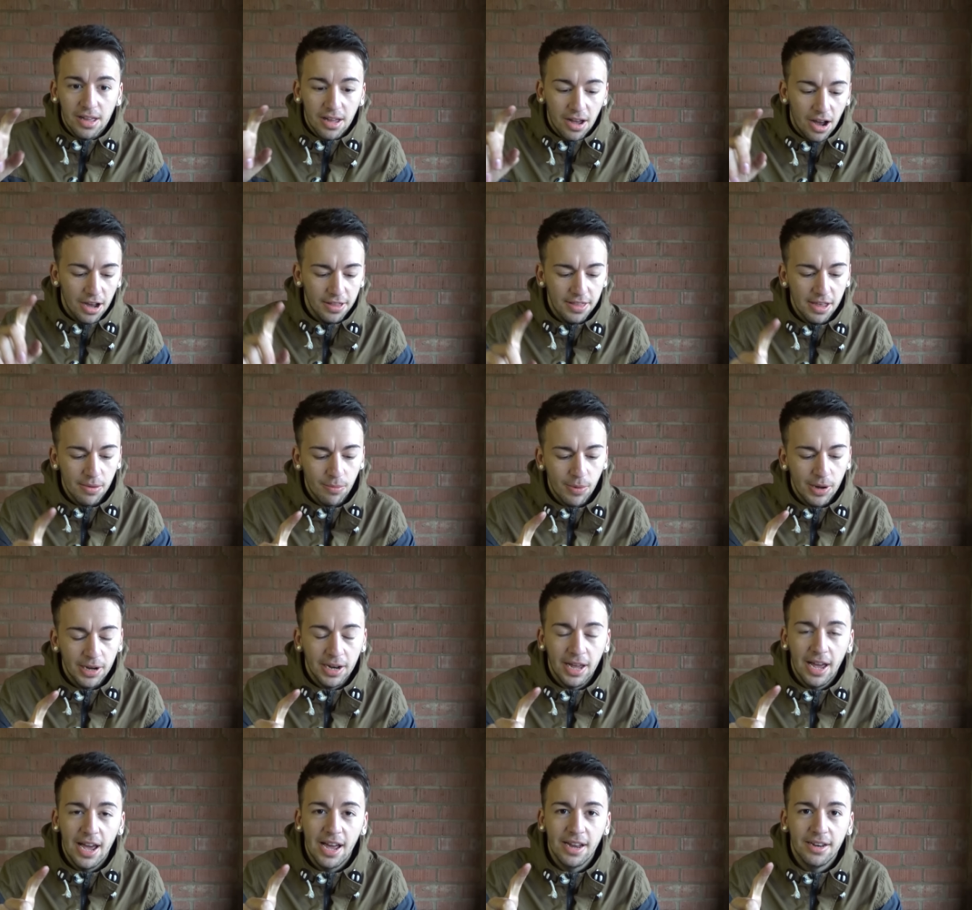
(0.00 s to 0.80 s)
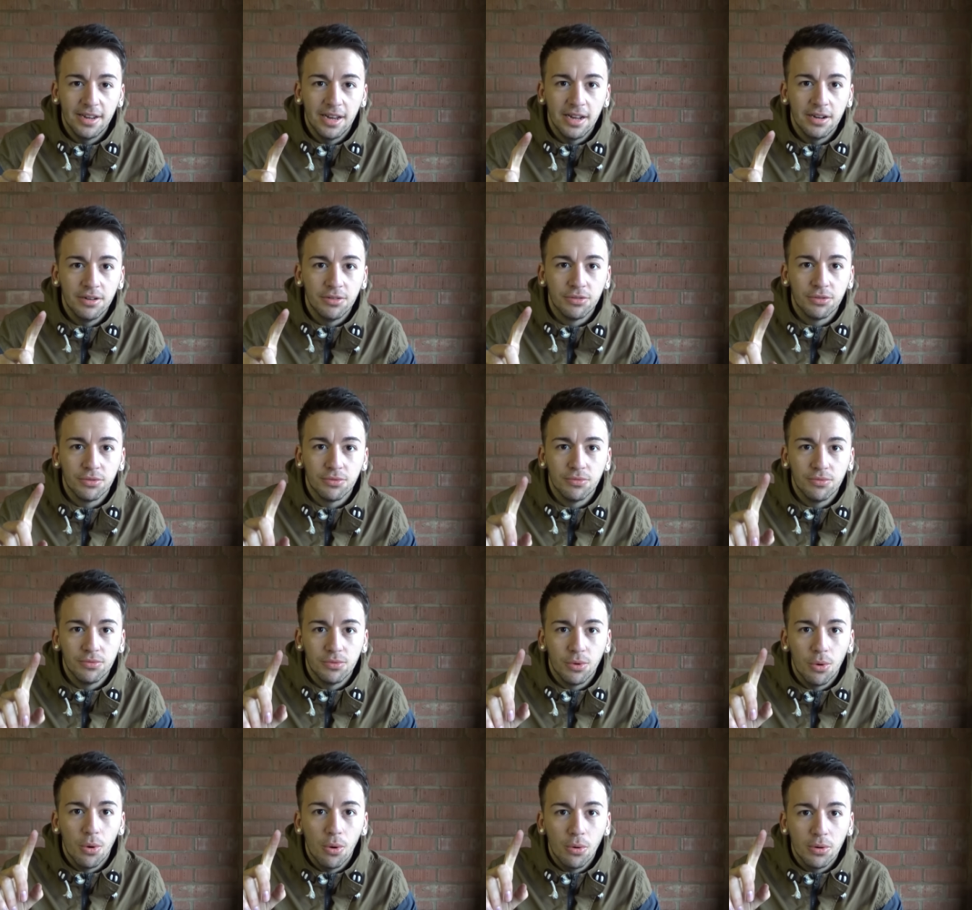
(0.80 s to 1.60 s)
I then went ahead and
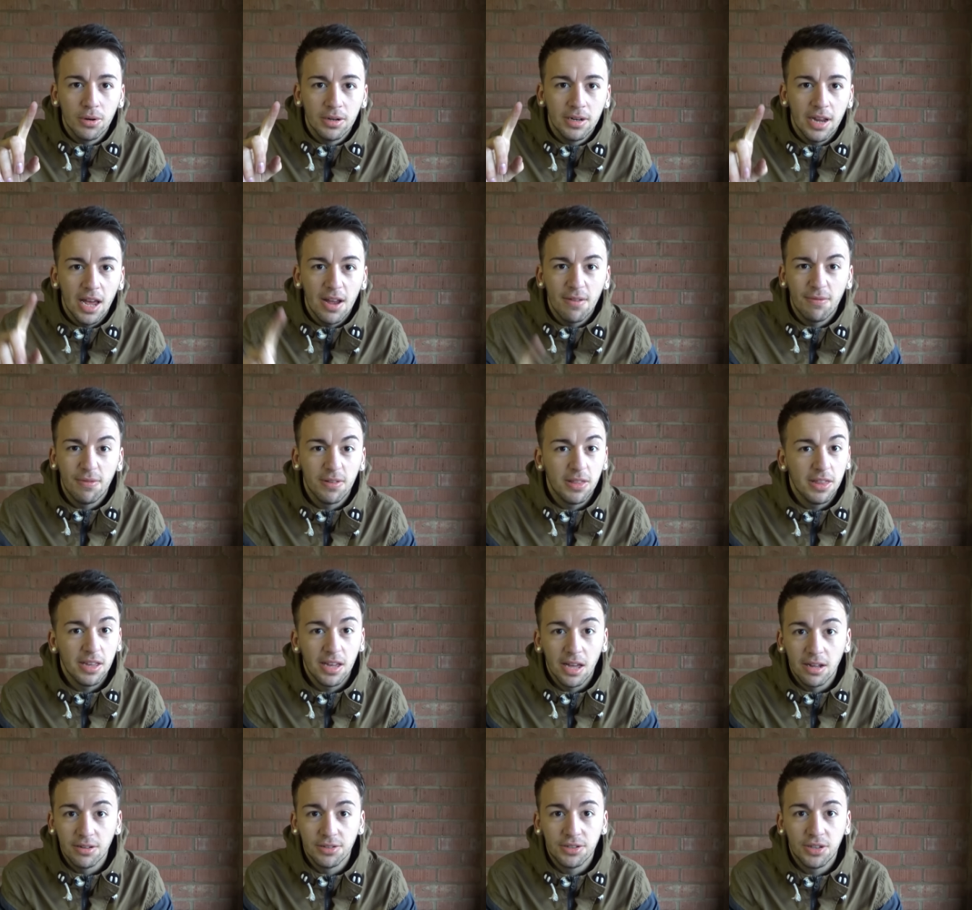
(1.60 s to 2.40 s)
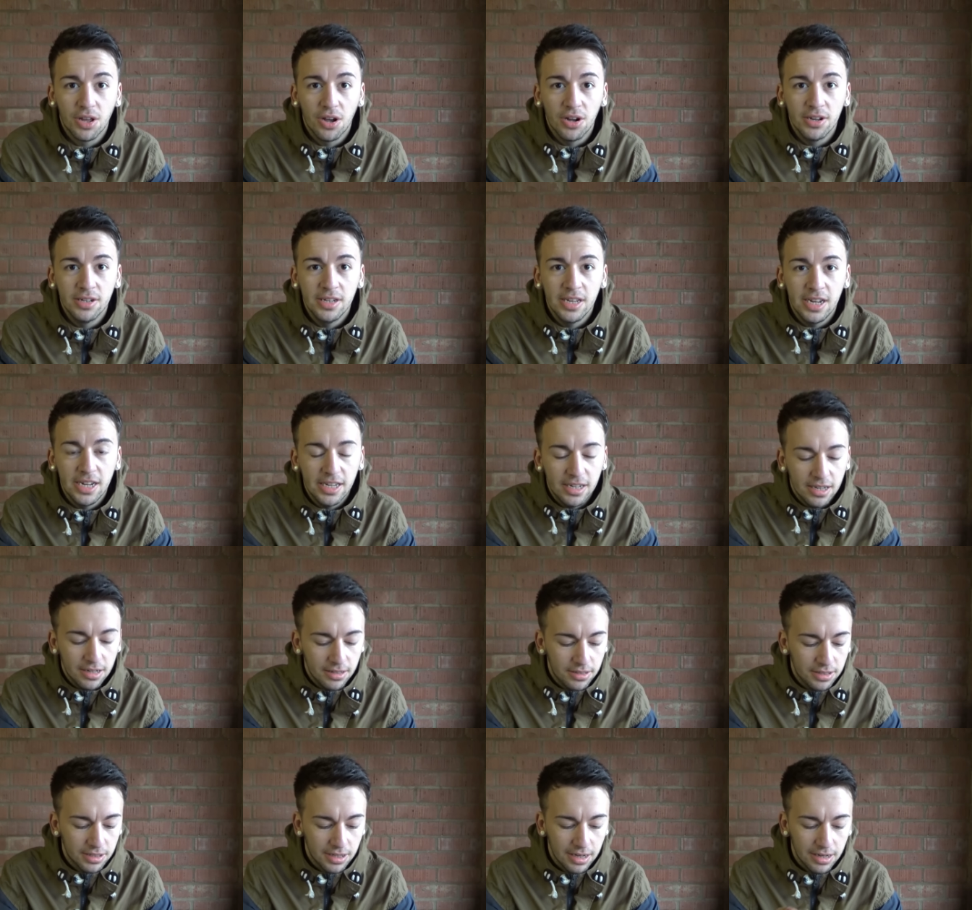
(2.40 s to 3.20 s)
ordered everything else that I
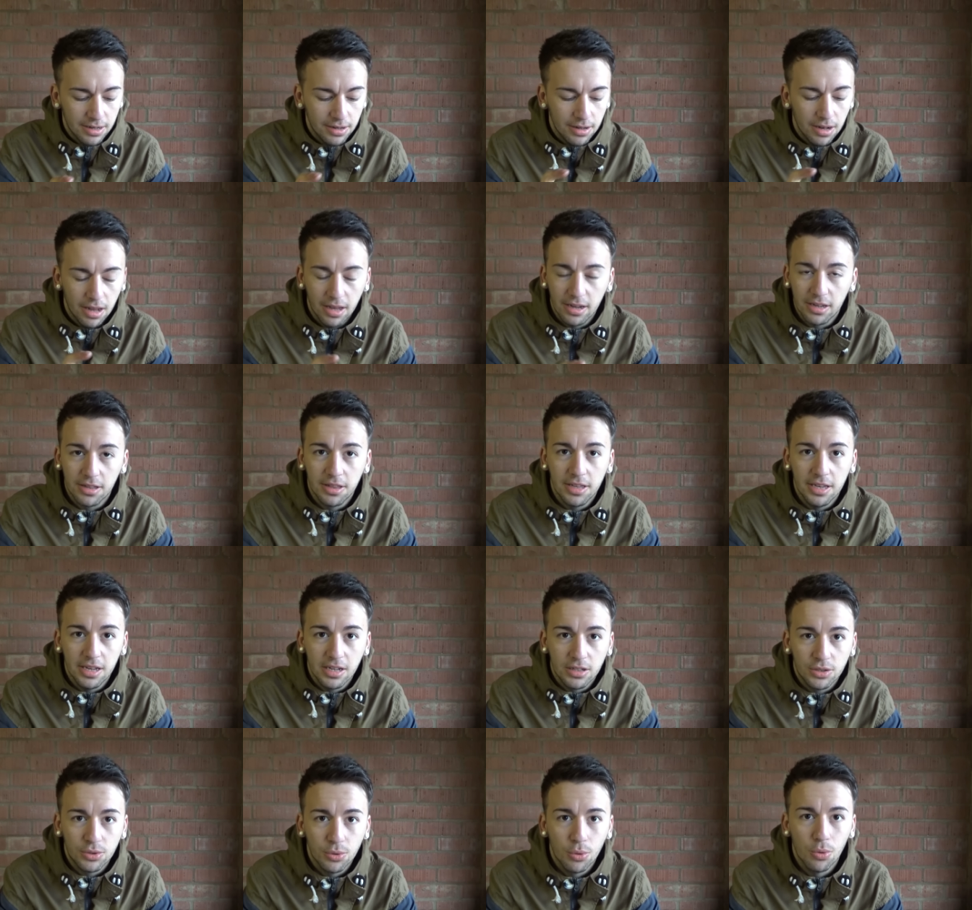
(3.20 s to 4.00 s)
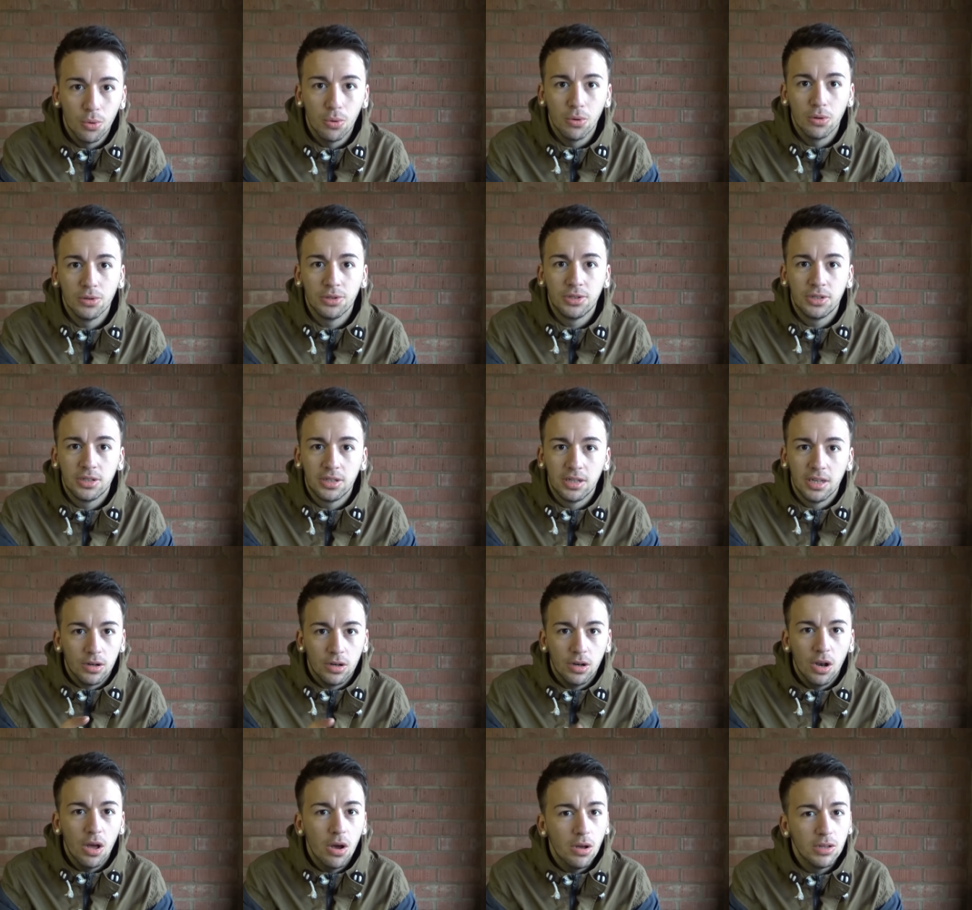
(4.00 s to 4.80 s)
needed, like the exhaust,
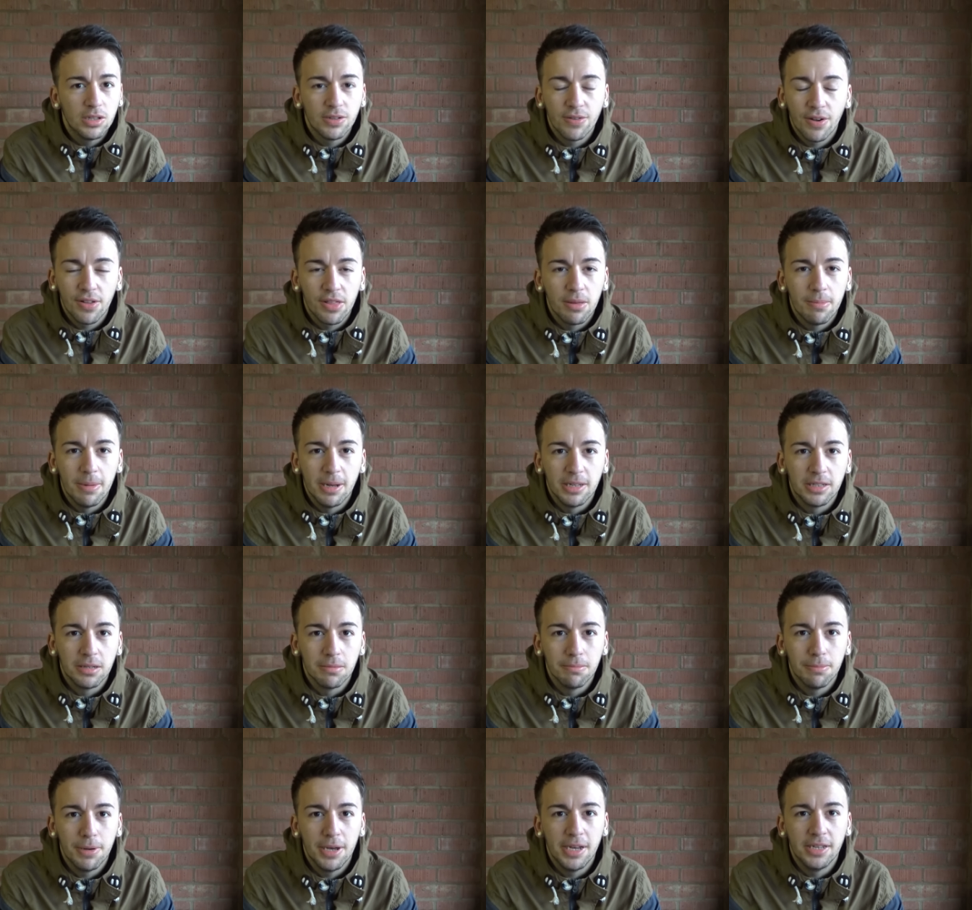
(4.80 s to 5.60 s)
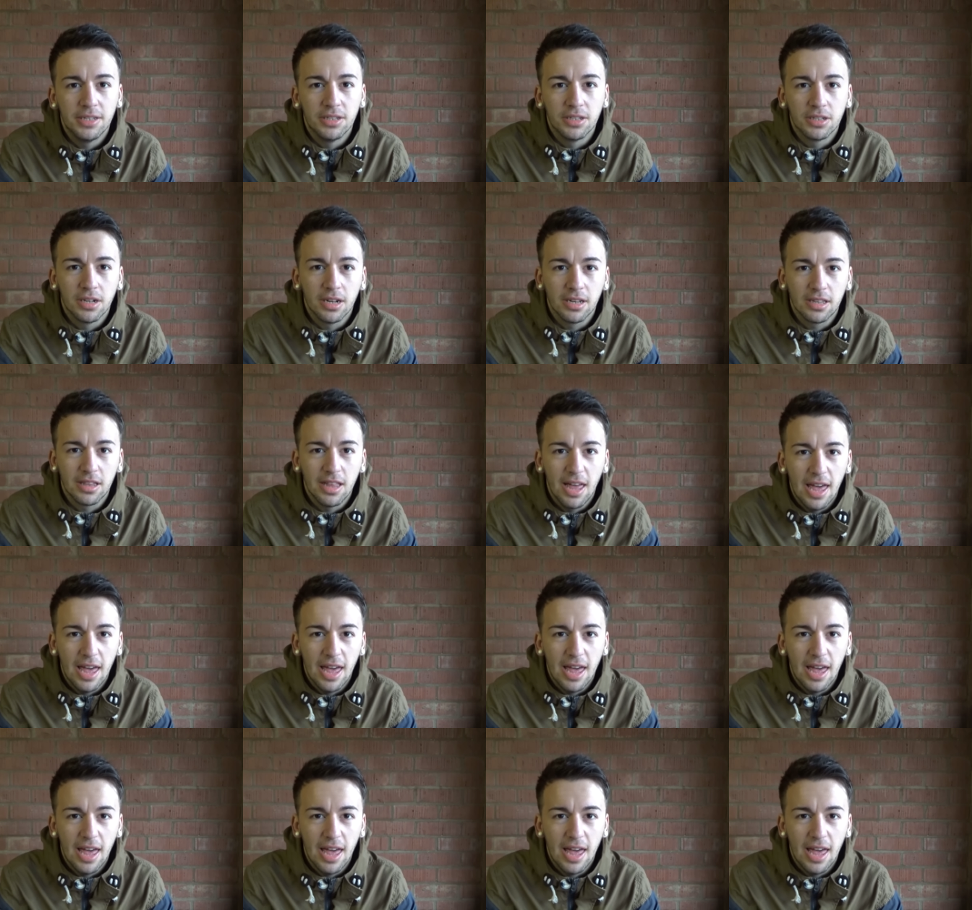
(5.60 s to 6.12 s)
loads of other bits and pieces like the